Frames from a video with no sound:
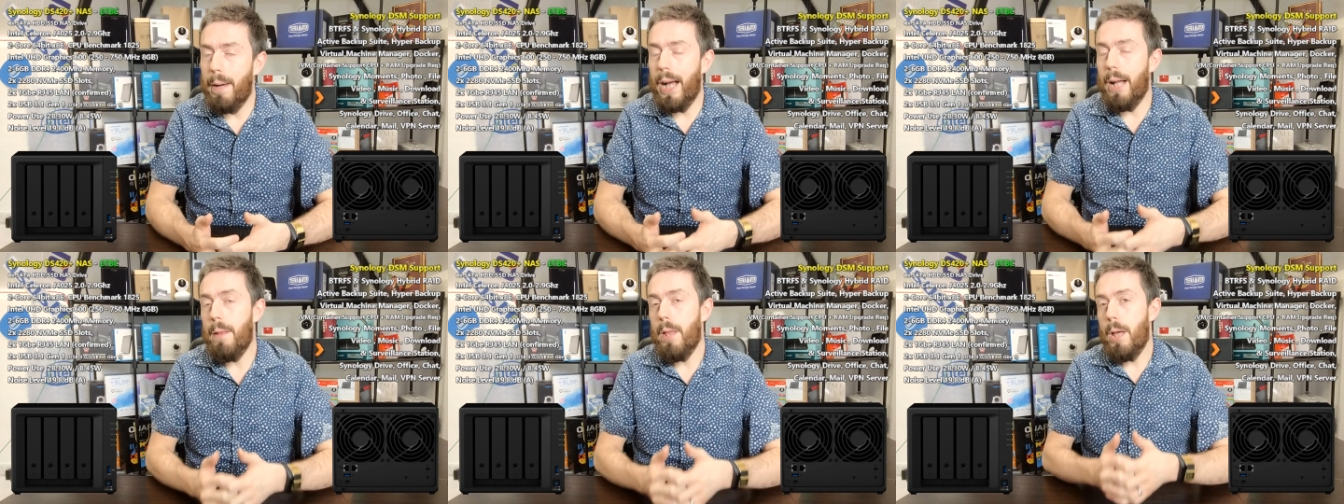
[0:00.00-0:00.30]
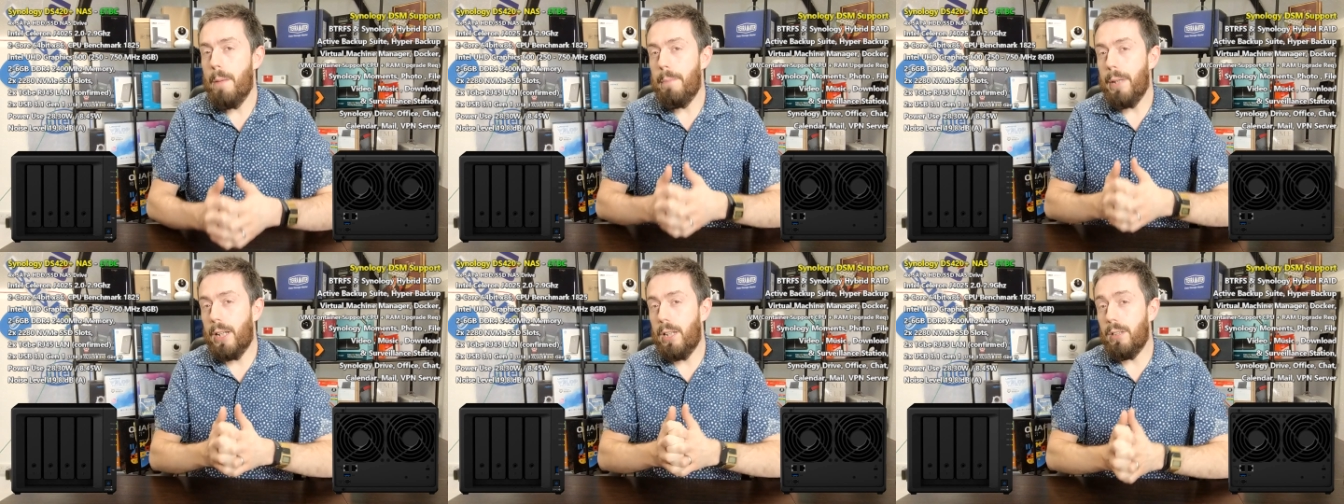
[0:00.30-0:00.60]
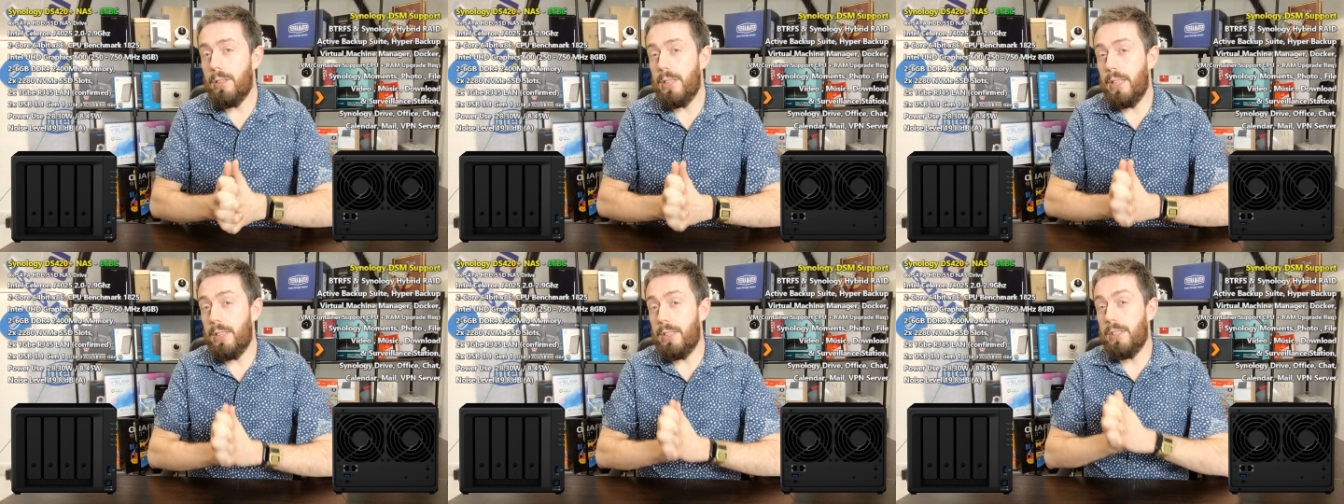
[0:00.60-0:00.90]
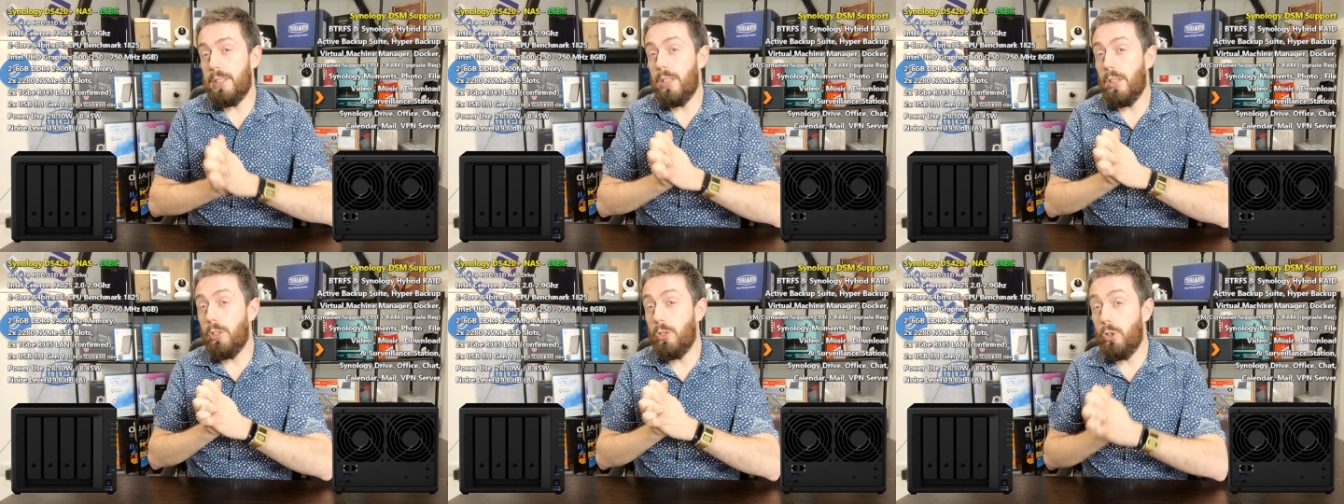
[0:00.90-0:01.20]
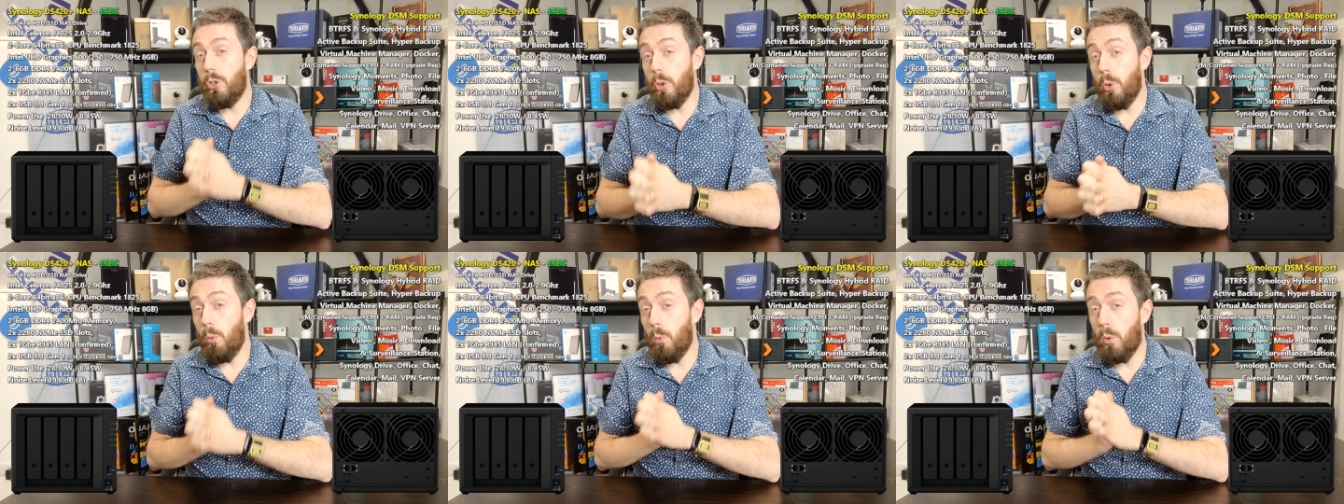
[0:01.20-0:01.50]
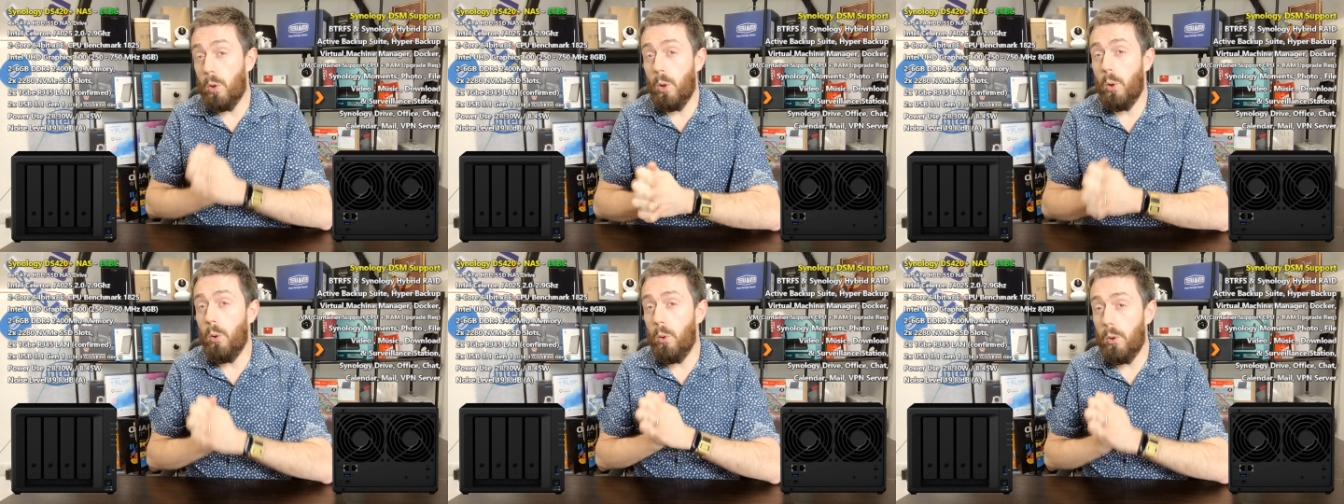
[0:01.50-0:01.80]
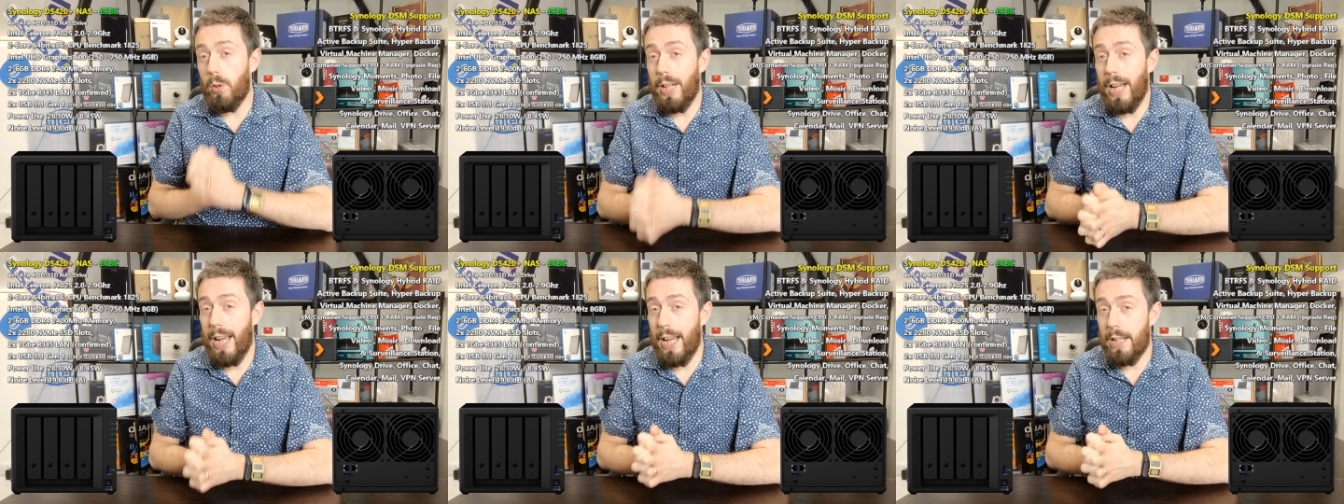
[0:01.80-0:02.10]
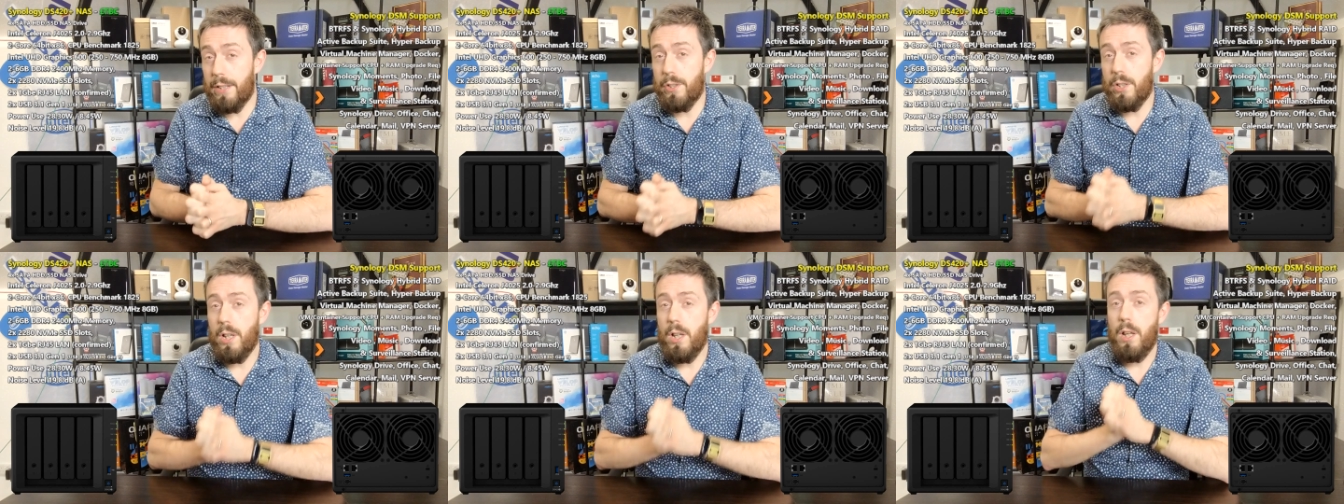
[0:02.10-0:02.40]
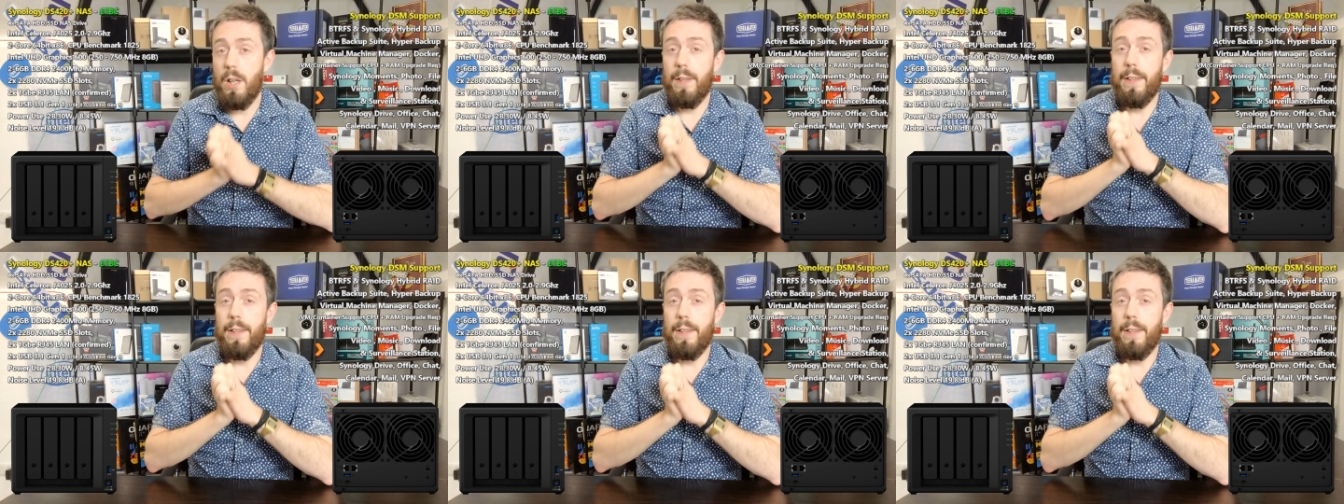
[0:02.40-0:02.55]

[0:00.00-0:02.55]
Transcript: But because this is a dual core N A S,